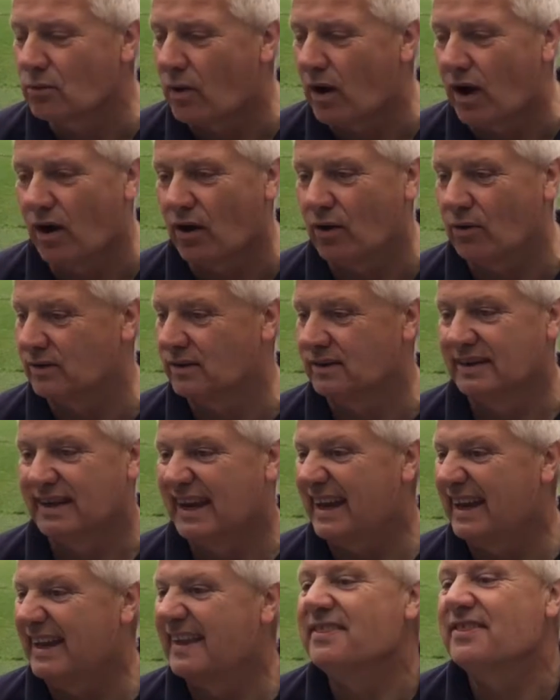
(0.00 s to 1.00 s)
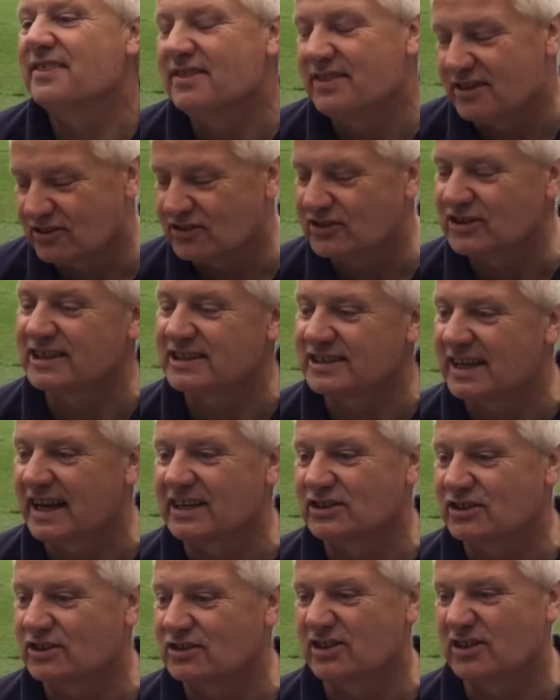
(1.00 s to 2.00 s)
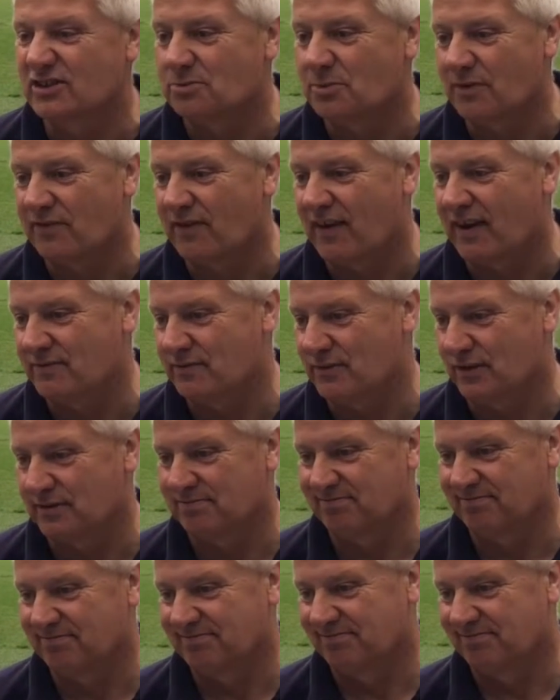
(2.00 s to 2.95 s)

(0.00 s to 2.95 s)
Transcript: world. The Six Nations is my favourite.